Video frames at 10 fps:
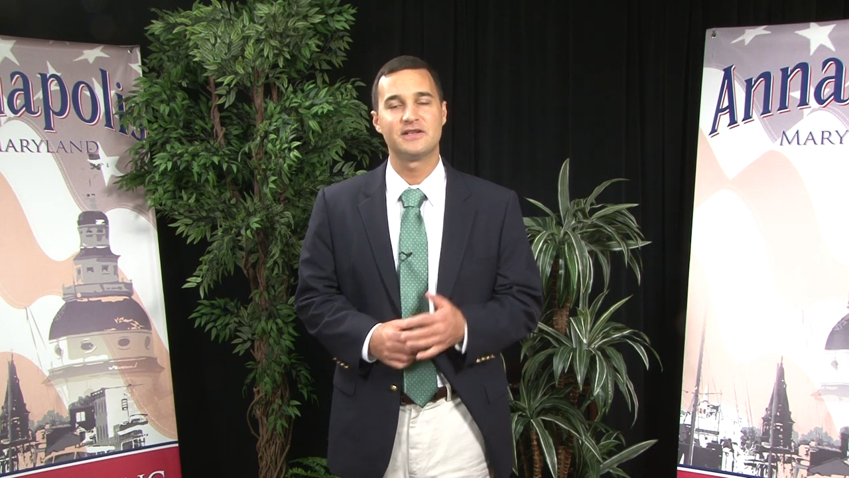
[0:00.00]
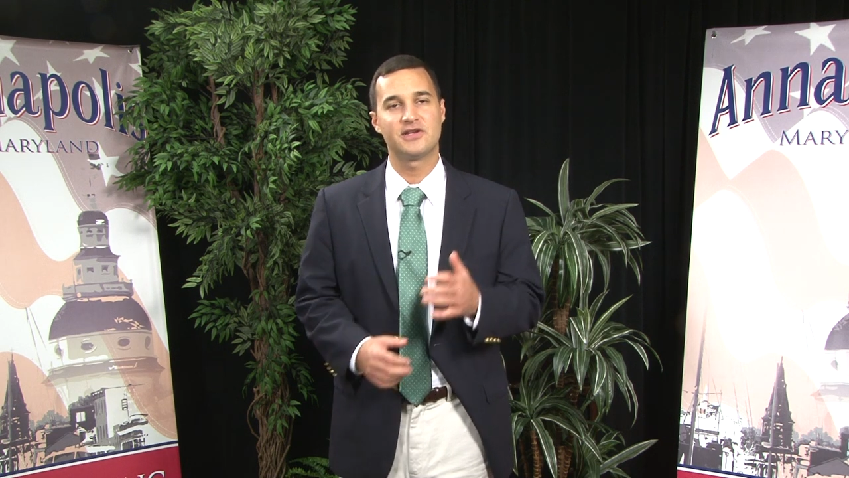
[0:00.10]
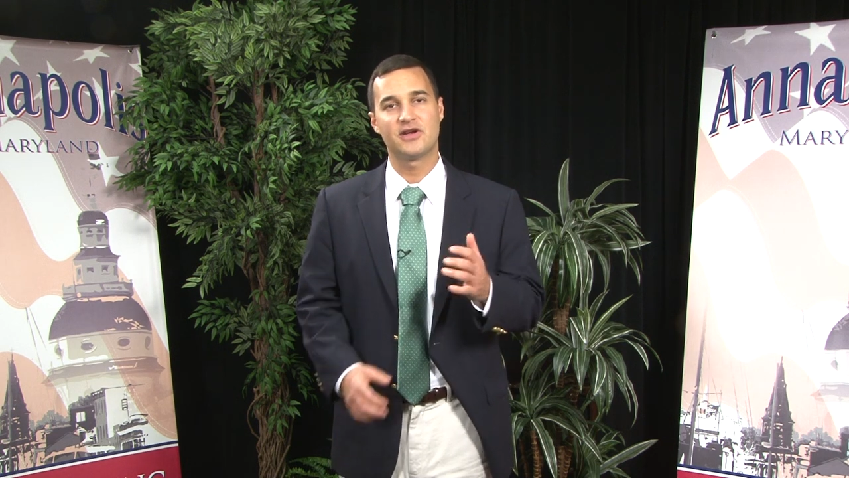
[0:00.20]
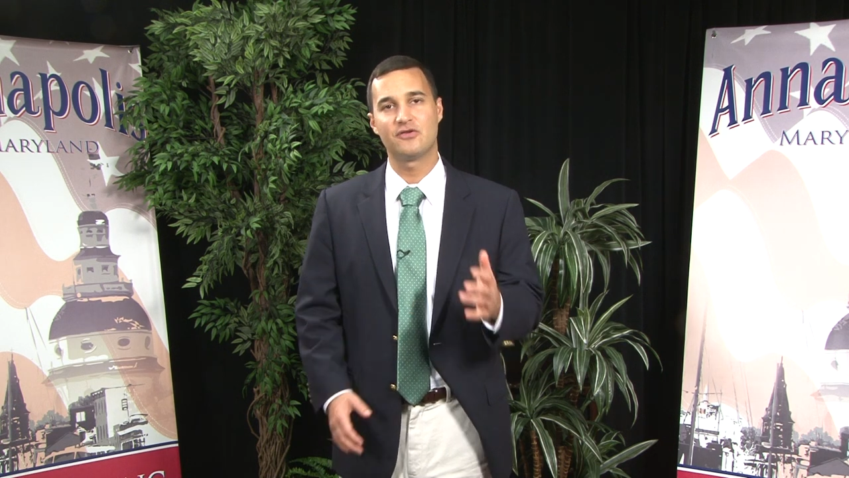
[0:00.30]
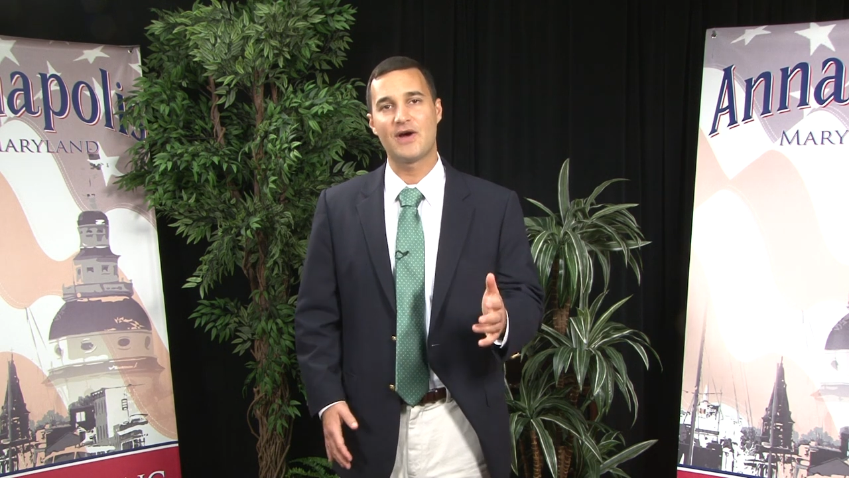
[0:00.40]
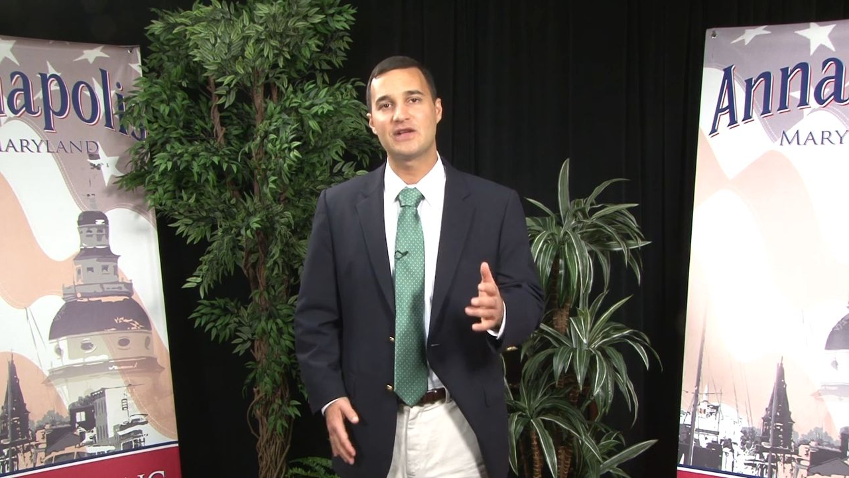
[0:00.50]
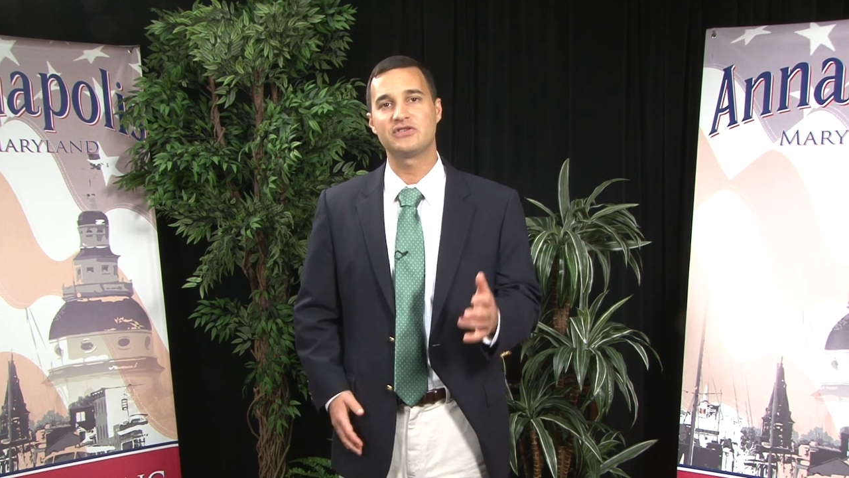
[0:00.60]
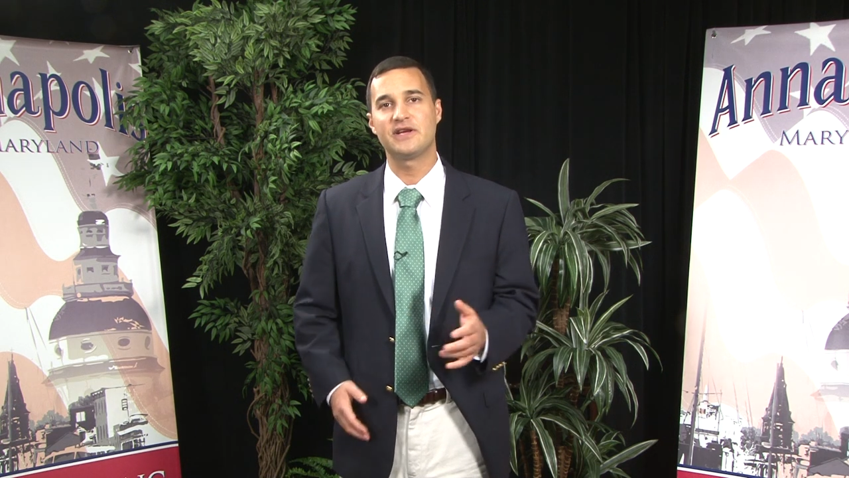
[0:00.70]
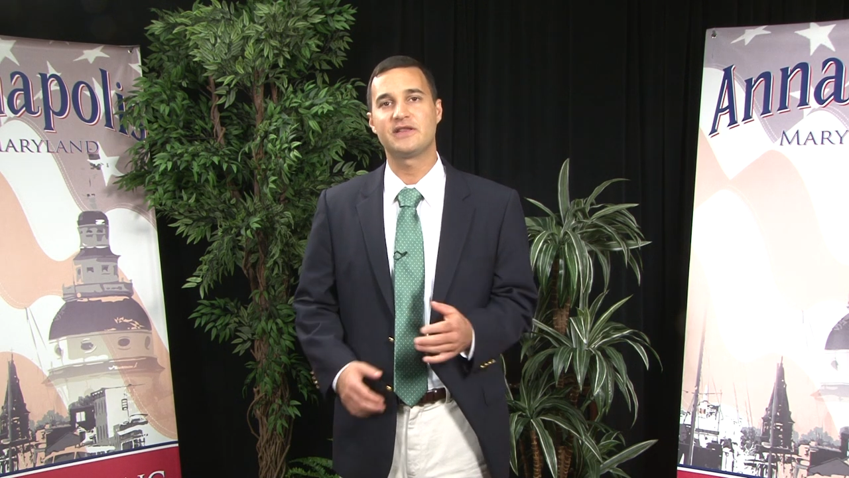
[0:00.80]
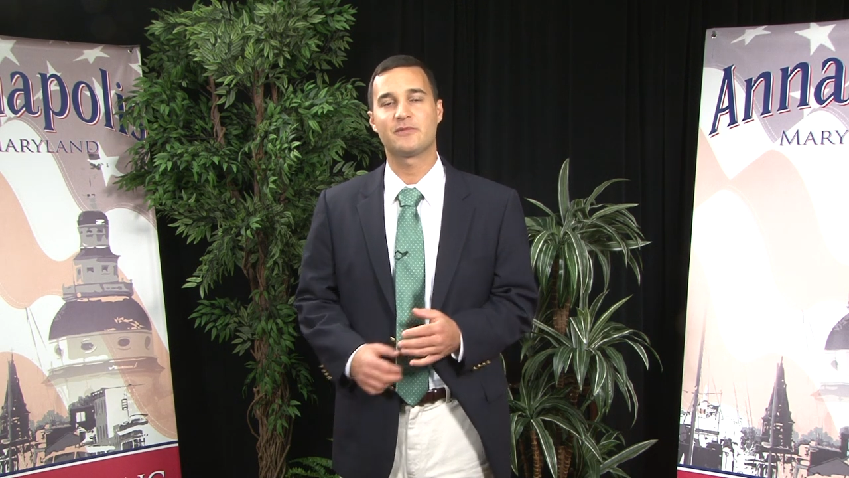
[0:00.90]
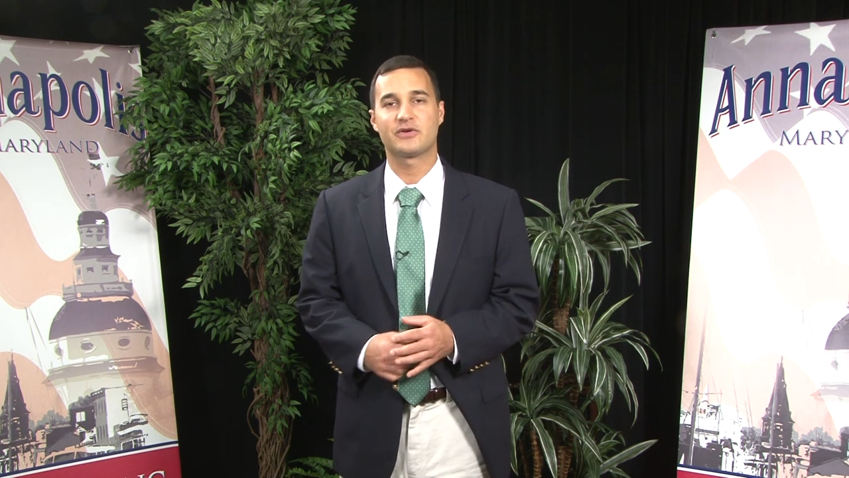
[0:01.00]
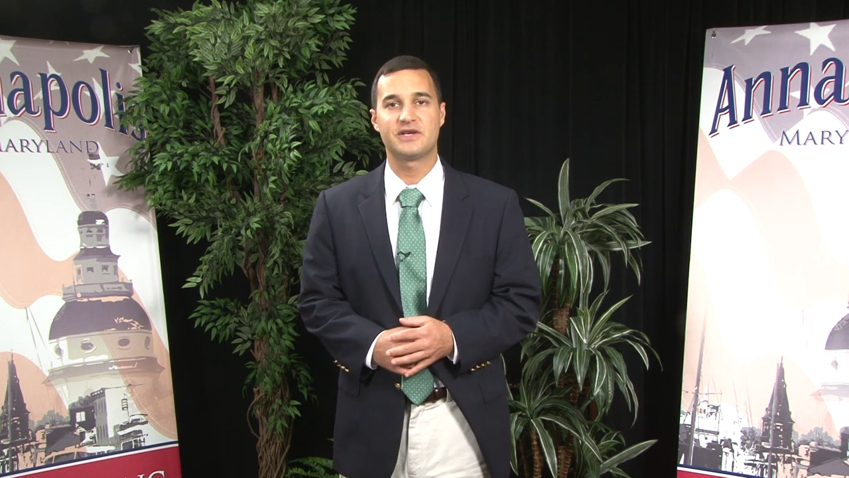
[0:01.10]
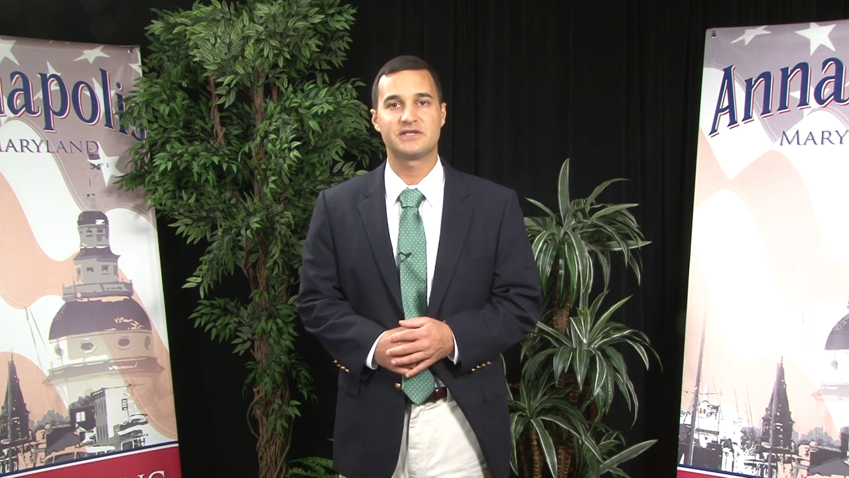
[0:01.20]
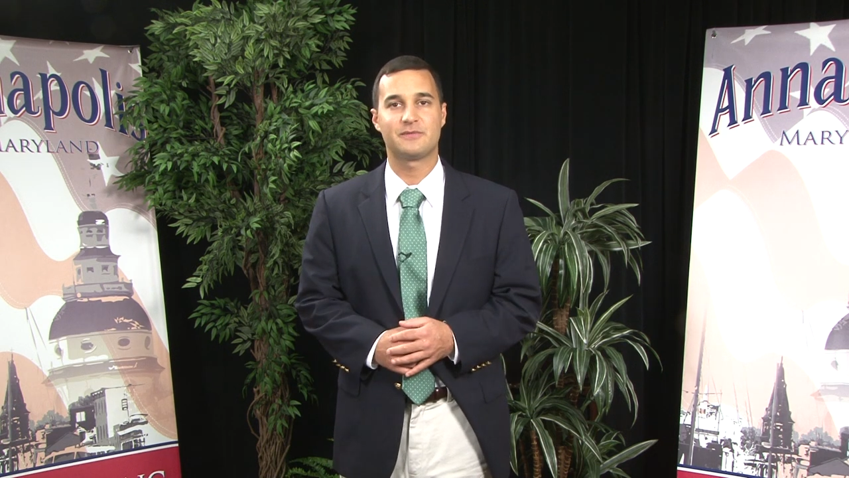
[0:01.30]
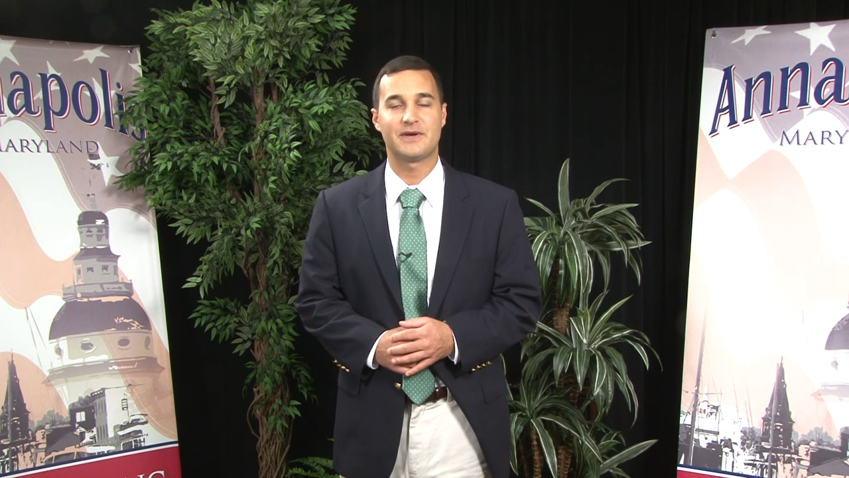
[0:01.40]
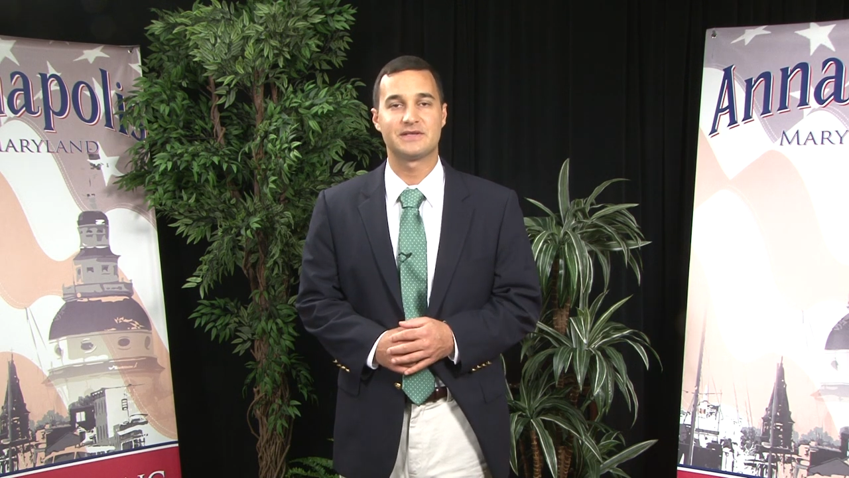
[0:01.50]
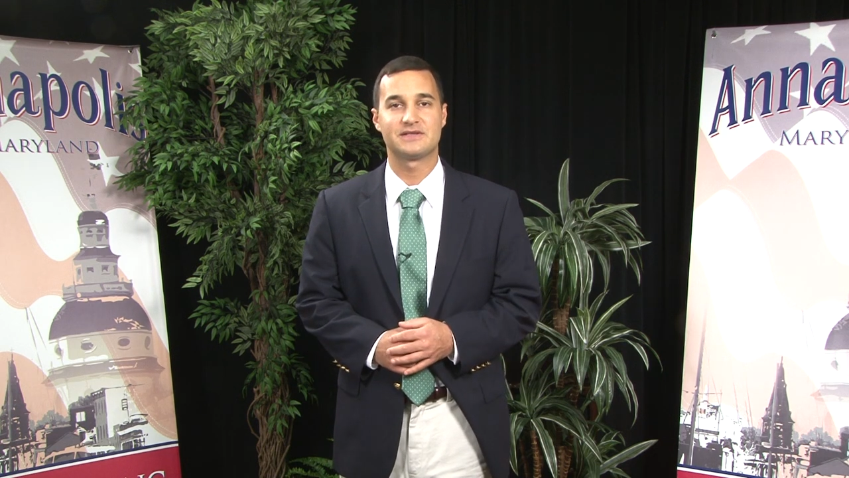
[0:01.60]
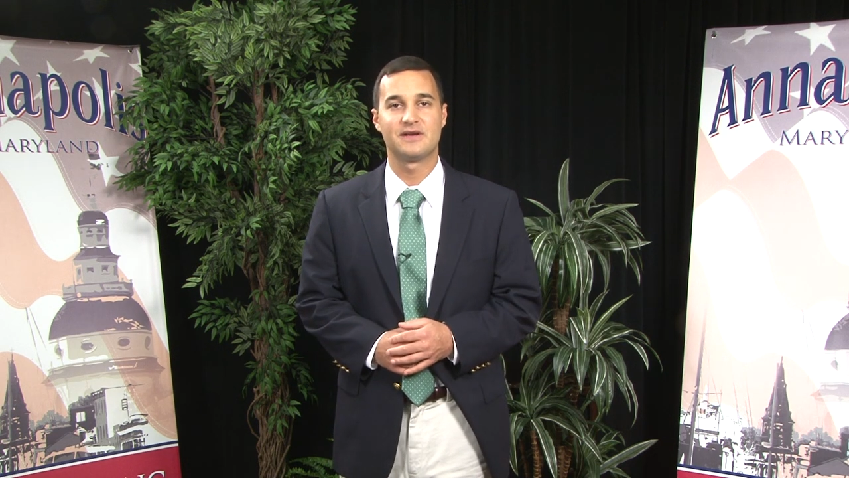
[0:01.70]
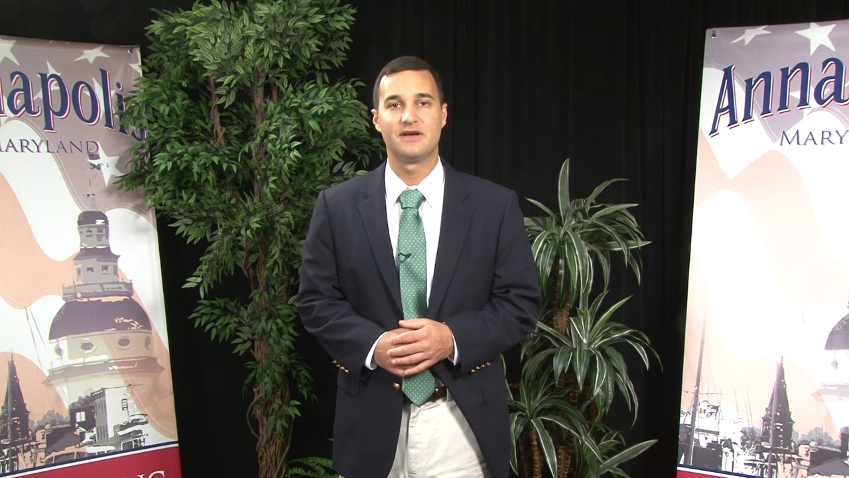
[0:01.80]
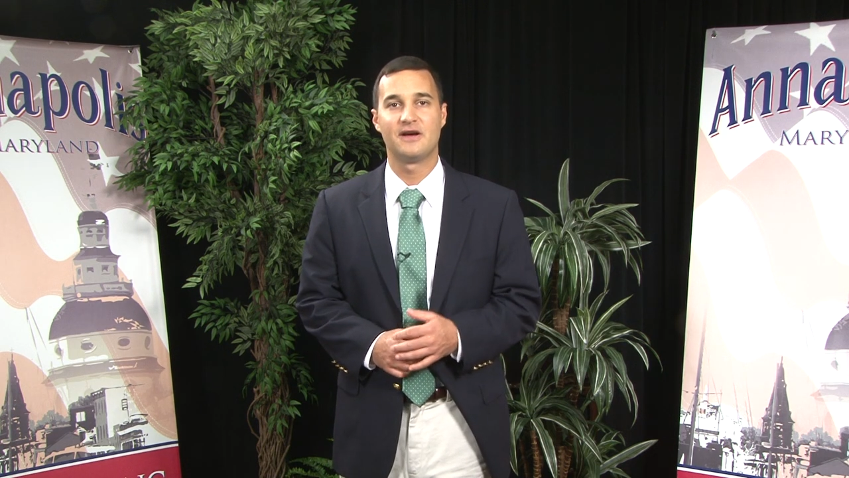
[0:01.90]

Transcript: to congratulate the participants